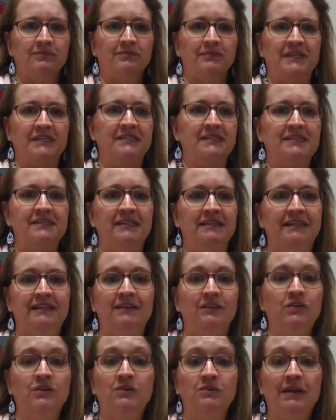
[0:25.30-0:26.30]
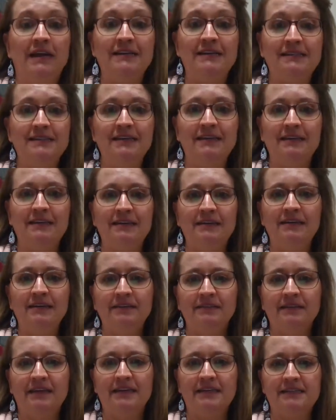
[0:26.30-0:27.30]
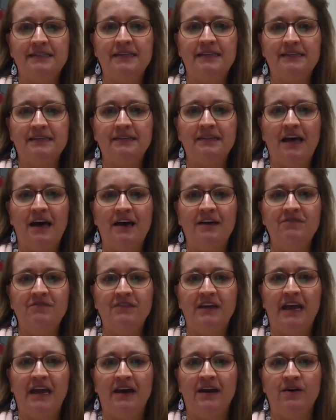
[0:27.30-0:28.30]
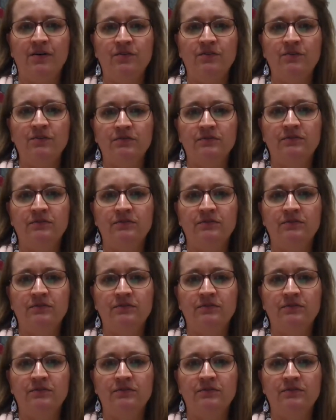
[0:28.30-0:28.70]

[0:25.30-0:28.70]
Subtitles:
This is a little crazy. Then it says live now.